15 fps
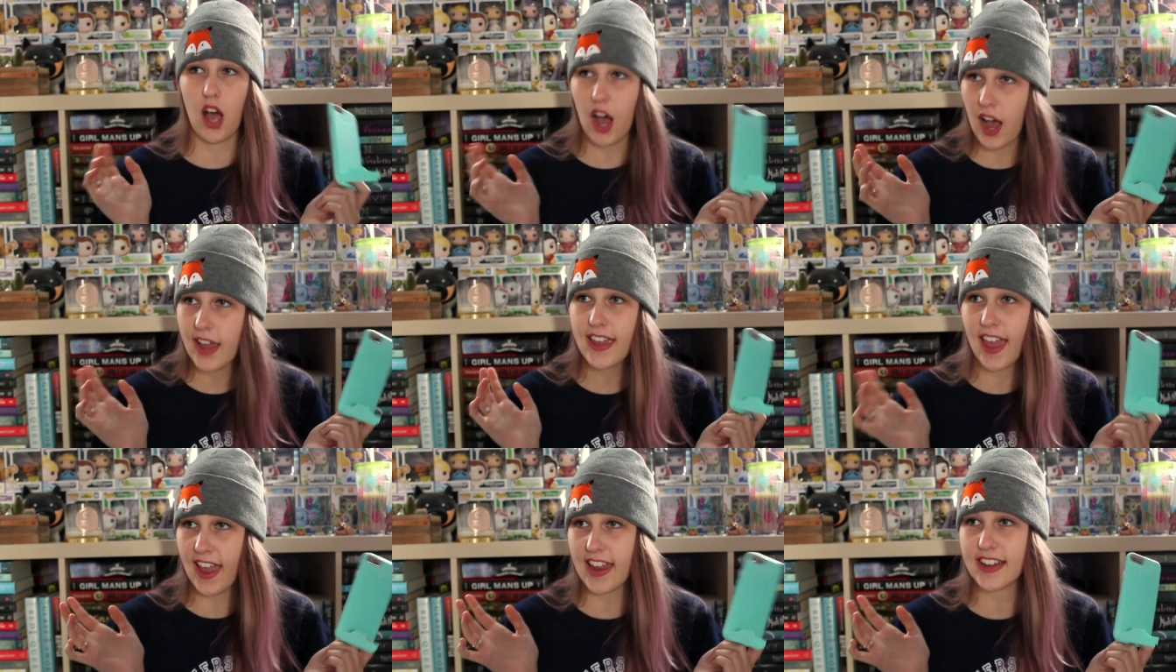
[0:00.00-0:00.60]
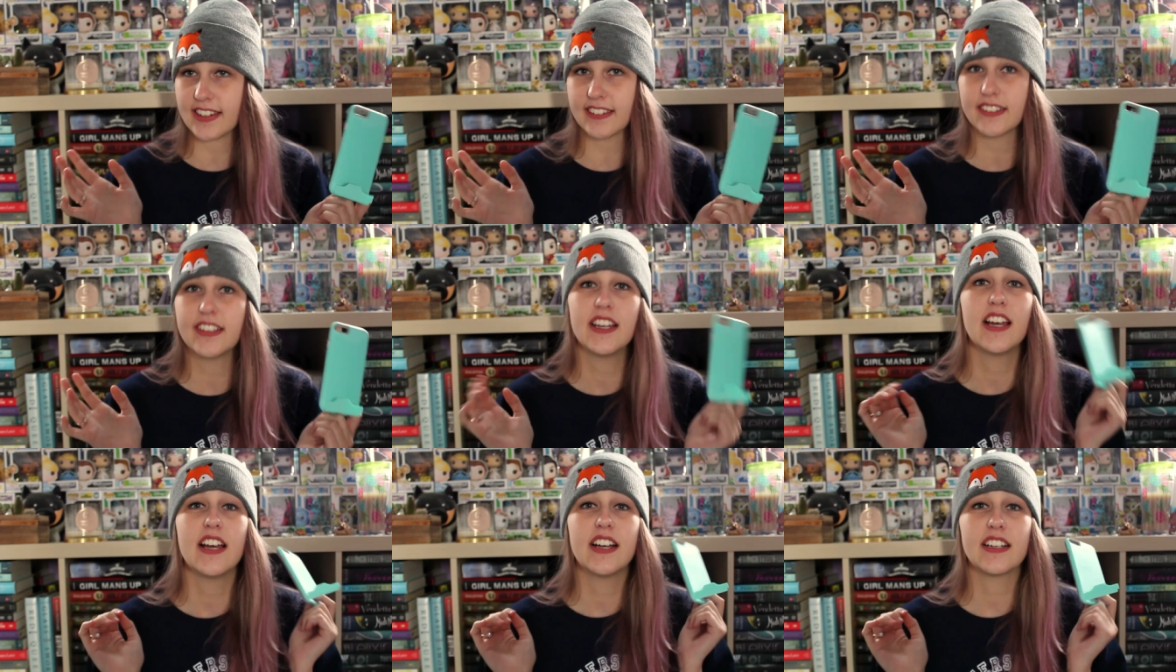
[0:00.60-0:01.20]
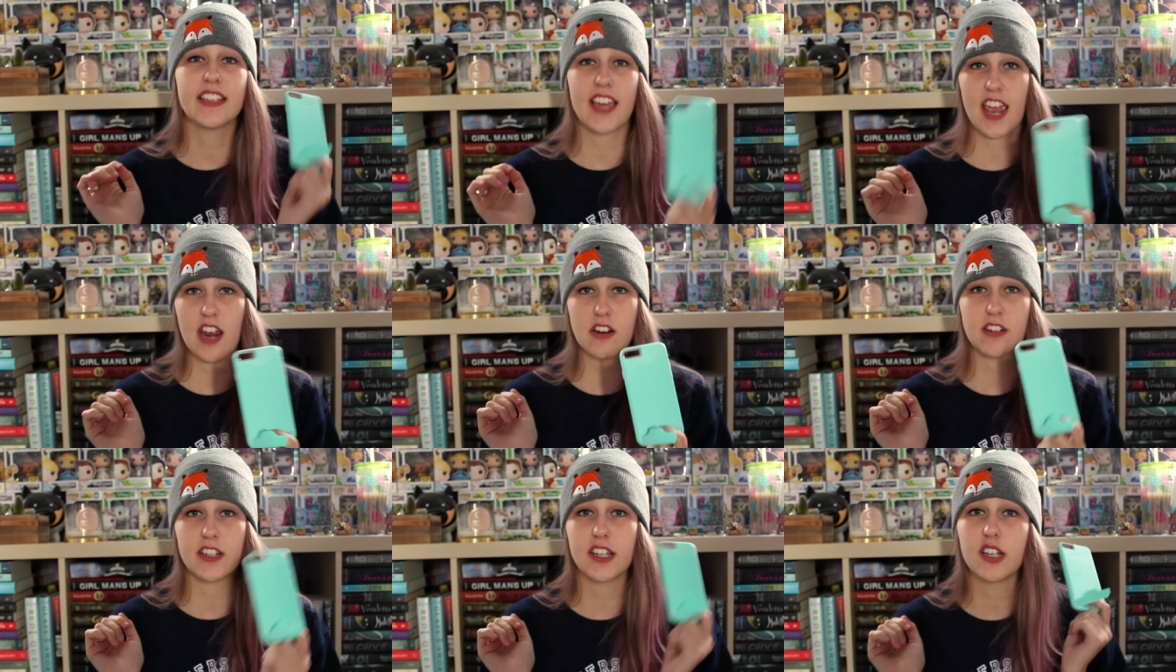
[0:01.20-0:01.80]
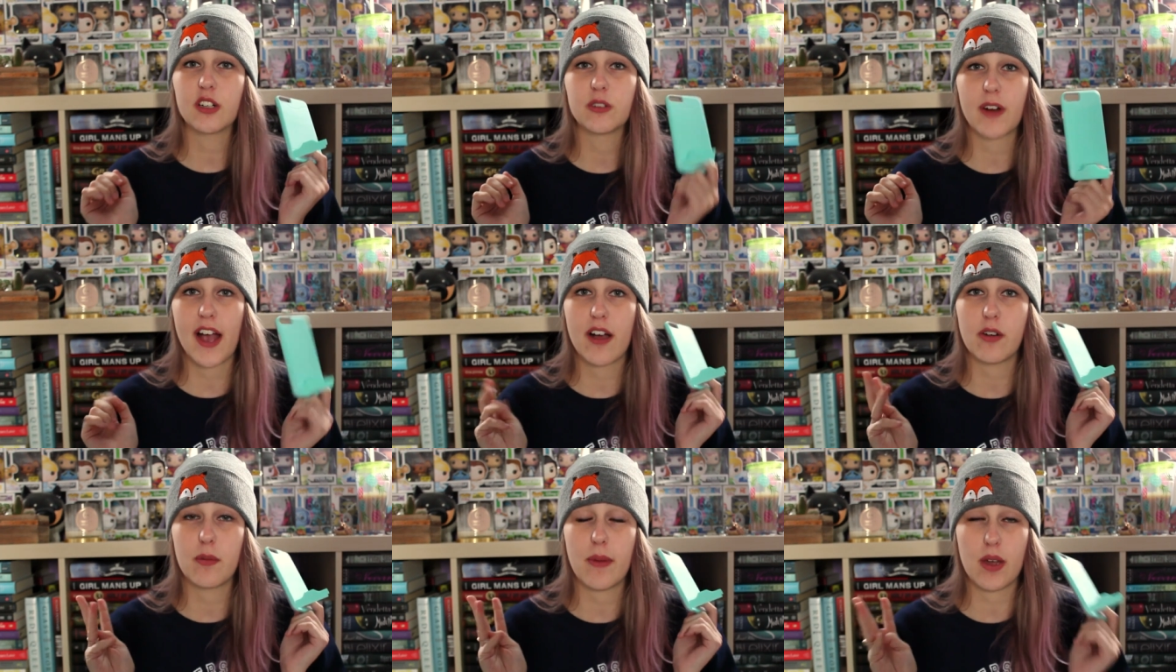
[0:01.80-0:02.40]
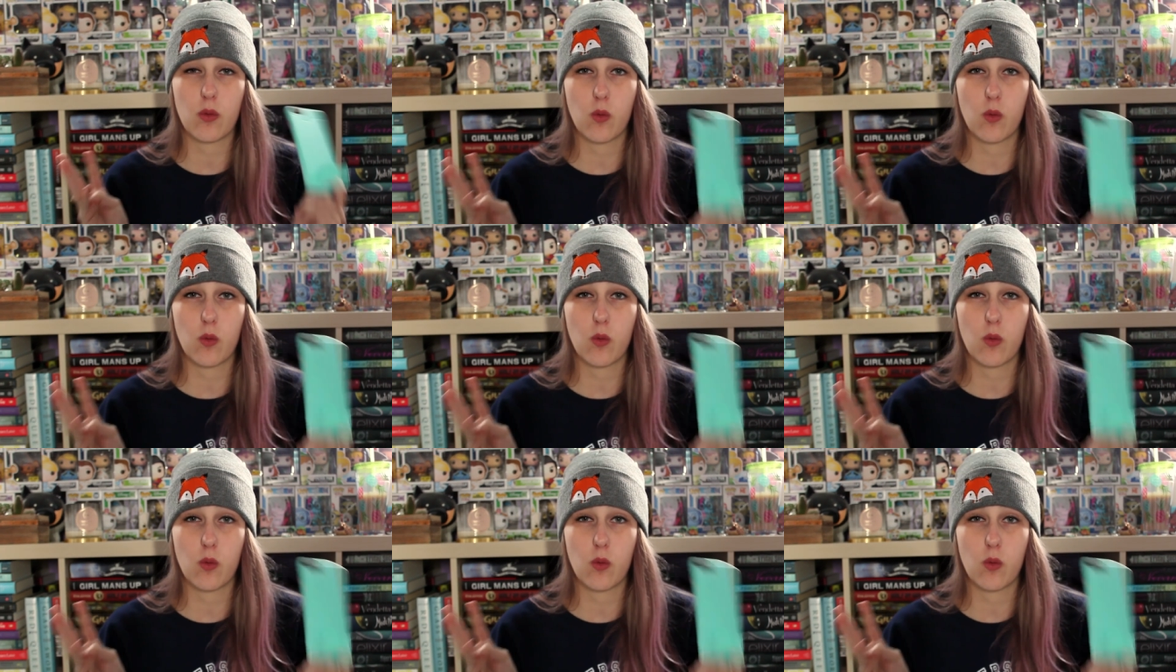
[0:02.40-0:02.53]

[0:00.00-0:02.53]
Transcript: I hate carrying around my